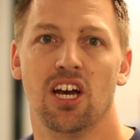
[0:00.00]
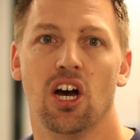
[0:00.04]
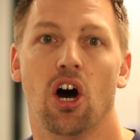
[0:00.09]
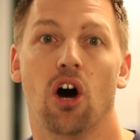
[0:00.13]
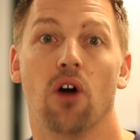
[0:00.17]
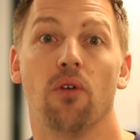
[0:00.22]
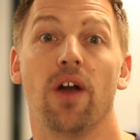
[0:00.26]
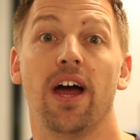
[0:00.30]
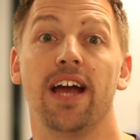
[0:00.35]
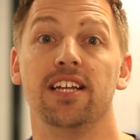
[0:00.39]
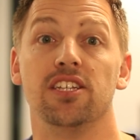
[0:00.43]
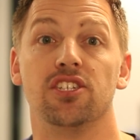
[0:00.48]
All
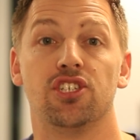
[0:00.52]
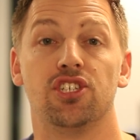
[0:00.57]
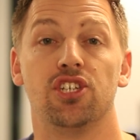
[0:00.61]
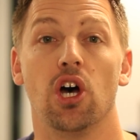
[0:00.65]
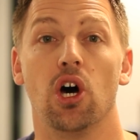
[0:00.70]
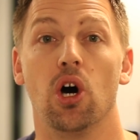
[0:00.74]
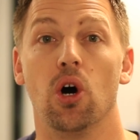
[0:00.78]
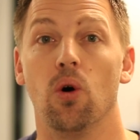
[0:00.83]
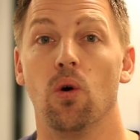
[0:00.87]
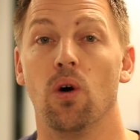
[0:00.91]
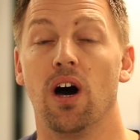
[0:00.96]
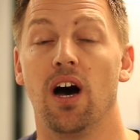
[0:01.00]
right,
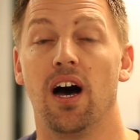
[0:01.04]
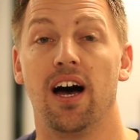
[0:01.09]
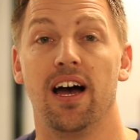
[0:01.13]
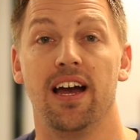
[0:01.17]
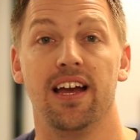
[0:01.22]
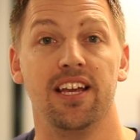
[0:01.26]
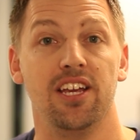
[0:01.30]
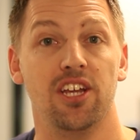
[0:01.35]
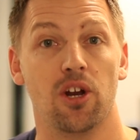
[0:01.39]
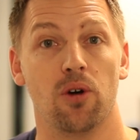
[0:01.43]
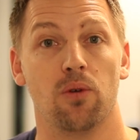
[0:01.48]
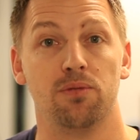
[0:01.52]
so
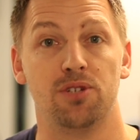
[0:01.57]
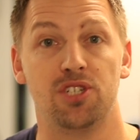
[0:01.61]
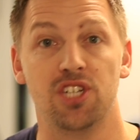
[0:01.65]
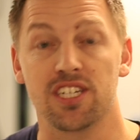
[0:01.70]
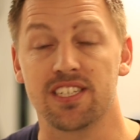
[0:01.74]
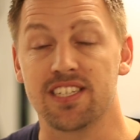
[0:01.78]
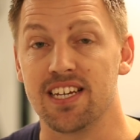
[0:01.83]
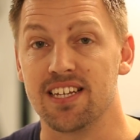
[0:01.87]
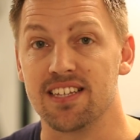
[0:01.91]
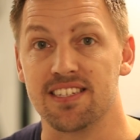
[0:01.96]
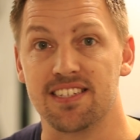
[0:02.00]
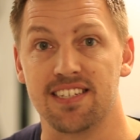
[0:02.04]
just
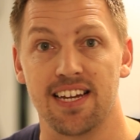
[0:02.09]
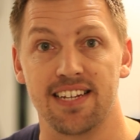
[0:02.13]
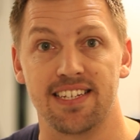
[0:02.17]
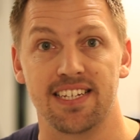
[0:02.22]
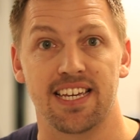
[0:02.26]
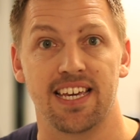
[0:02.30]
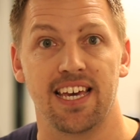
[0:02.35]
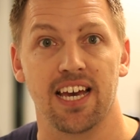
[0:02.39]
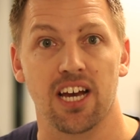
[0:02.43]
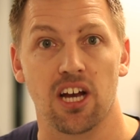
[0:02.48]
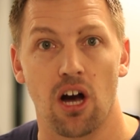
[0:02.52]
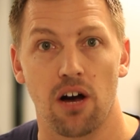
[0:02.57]
getting set to
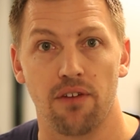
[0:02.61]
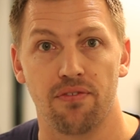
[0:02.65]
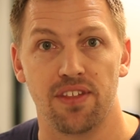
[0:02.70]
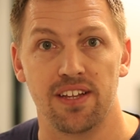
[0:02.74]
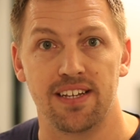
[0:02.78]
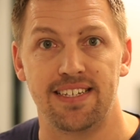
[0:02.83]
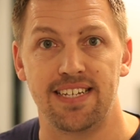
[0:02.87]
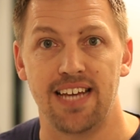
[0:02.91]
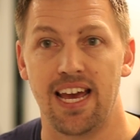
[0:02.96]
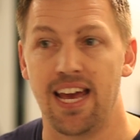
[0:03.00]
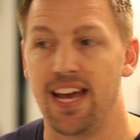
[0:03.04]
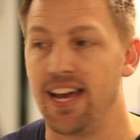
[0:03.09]
kick off the
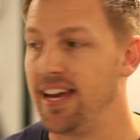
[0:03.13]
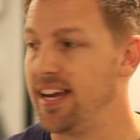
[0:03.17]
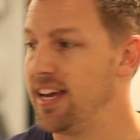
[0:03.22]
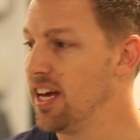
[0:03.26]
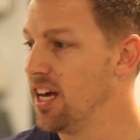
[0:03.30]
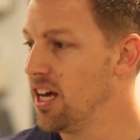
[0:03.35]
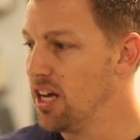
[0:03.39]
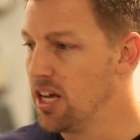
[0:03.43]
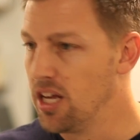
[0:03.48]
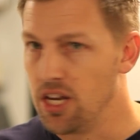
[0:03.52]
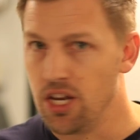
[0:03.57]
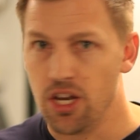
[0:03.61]
day.
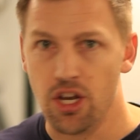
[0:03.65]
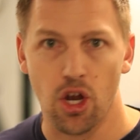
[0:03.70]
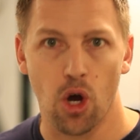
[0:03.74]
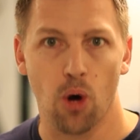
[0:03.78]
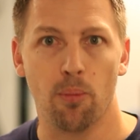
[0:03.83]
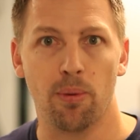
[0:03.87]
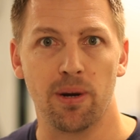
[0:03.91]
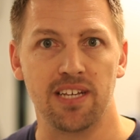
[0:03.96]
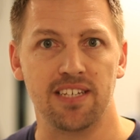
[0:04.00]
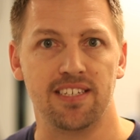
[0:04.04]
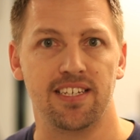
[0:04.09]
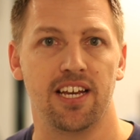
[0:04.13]

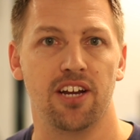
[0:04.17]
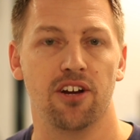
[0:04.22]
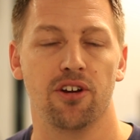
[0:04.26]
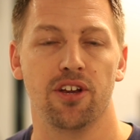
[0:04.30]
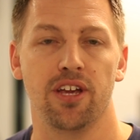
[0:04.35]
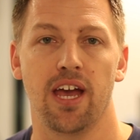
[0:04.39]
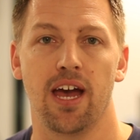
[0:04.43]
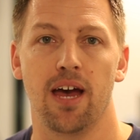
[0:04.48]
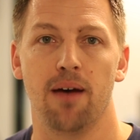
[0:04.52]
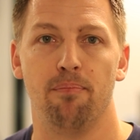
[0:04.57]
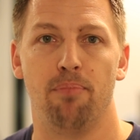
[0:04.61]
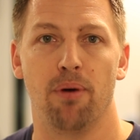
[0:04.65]
Nobody's here
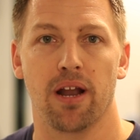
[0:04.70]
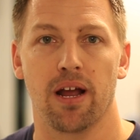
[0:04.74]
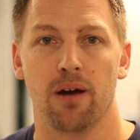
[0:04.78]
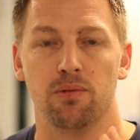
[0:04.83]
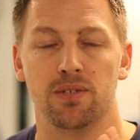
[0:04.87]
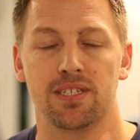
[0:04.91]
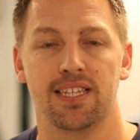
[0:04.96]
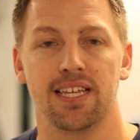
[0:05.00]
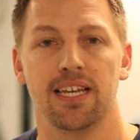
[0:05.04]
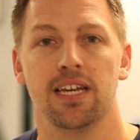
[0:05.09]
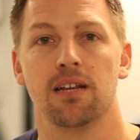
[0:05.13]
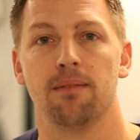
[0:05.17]
yet, but I
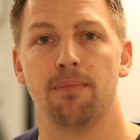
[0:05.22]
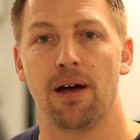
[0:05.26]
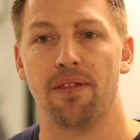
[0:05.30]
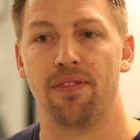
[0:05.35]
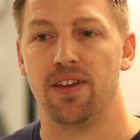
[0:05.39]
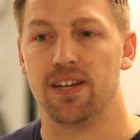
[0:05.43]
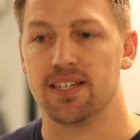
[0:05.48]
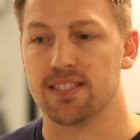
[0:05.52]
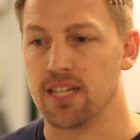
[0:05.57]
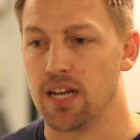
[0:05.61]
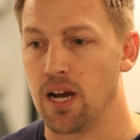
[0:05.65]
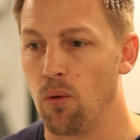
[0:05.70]
was thinking about
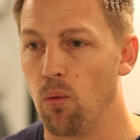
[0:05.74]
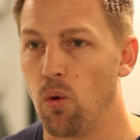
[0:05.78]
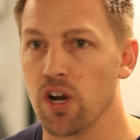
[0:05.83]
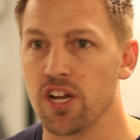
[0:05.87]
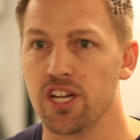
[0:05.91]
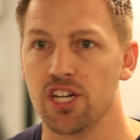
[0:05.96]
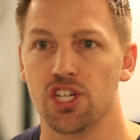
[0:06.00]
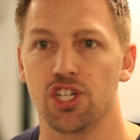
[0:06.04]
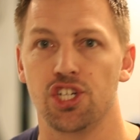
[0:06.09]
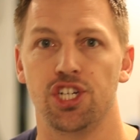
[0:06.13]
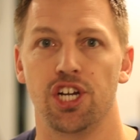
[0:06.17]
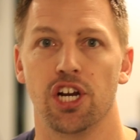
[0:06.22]
this and I wanted
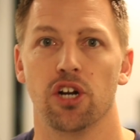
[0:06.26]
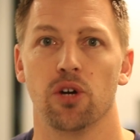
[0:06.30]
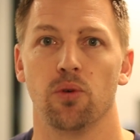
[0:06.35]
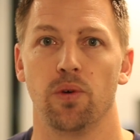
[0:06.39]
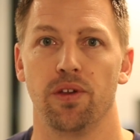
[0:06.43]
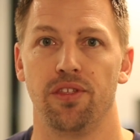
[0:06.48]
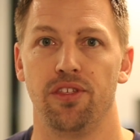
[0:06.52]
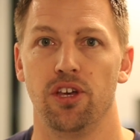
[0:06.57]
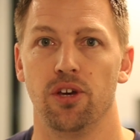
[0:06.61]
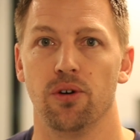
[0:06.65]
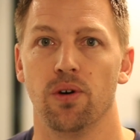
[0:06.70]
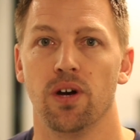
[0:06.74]
to share it
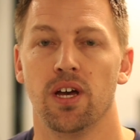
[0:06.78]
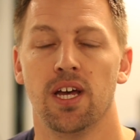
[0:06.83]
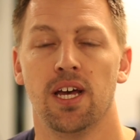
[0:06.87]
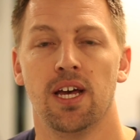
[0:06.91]
with you.